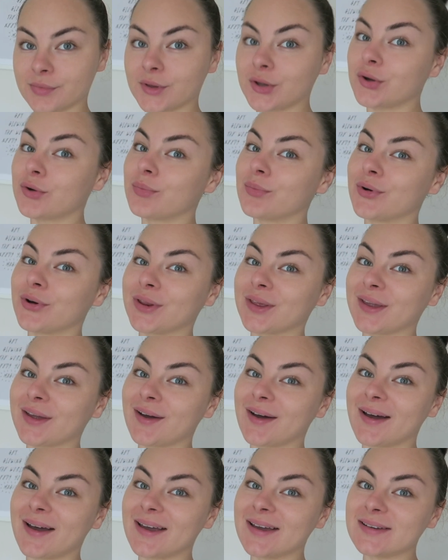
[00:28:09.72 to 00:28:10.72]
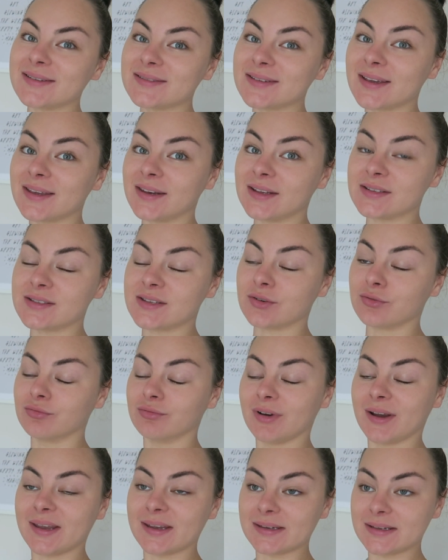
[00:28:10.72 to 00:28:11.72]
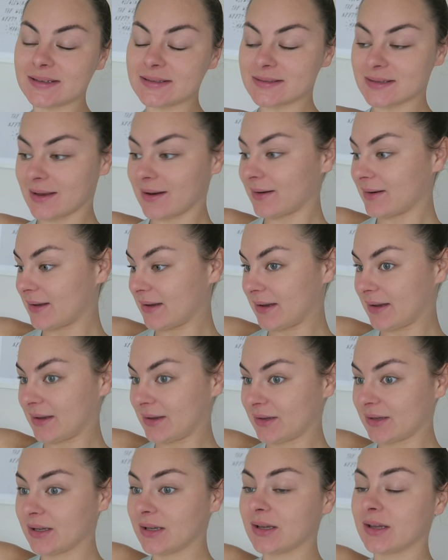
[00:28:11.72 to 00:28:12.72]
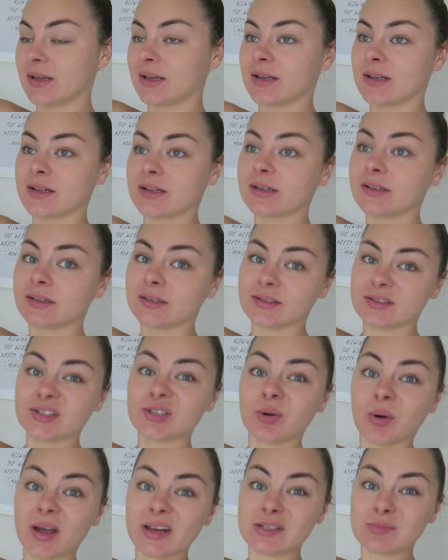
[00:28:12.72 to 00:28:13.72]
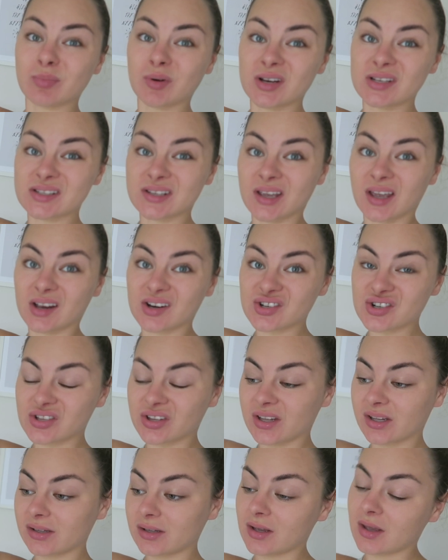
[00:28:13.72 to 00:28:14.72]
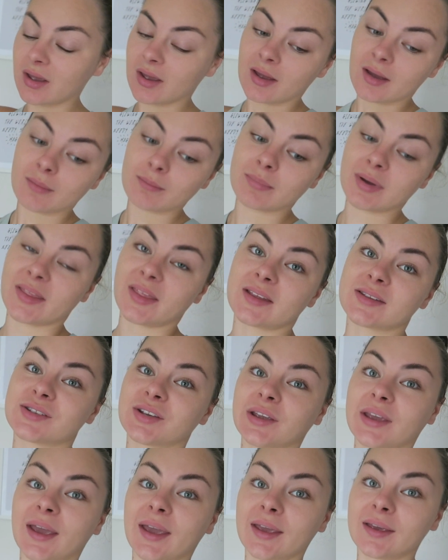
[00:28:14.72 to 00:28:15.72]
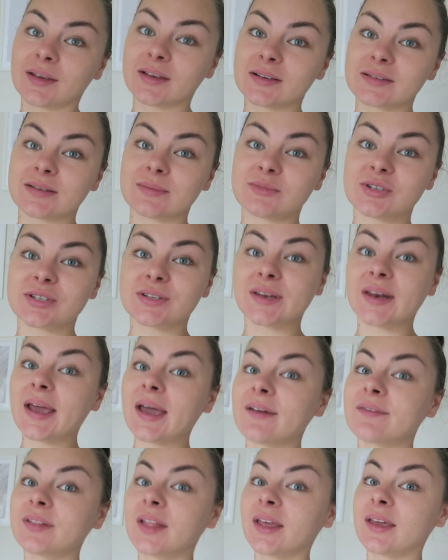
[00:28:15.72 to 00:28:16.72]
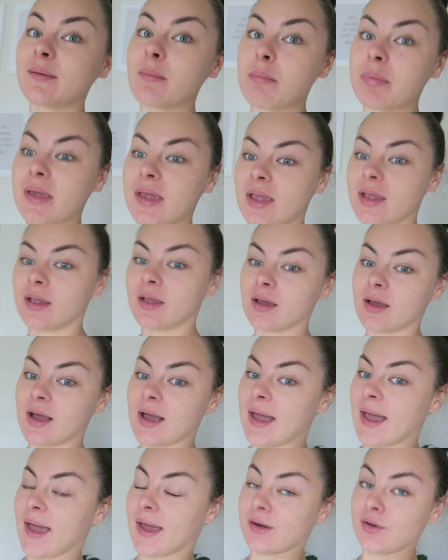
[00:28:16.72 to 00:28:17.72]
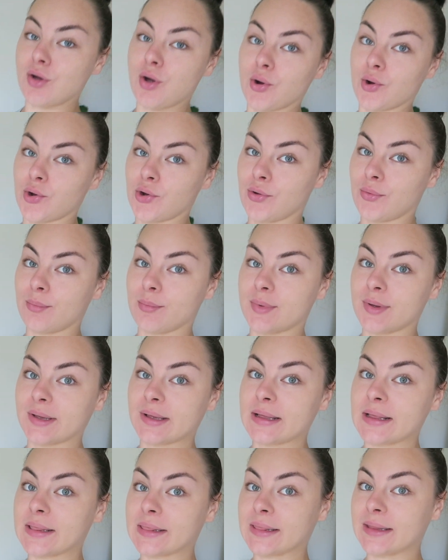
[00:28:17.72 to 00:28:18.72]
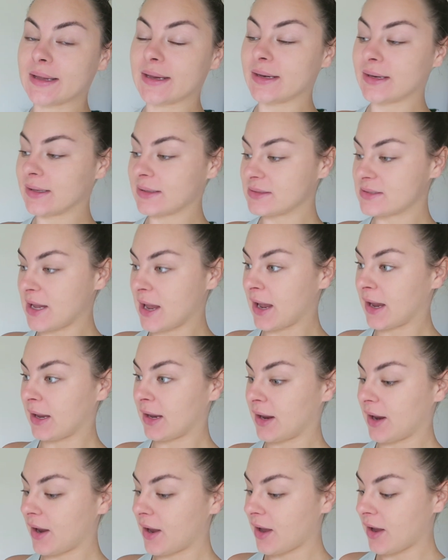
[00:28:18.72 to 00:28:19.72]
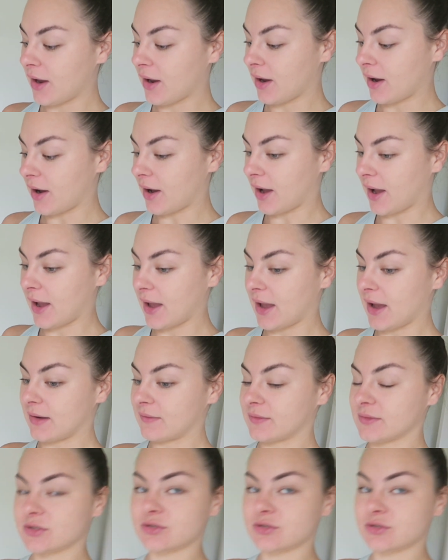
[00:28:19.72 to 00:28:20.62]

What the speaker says: Good morning, guys. It is a rainy Sunday. It's quite depressing actually, but that's okay because I'm just gonna have like a big at home cleaning day. I have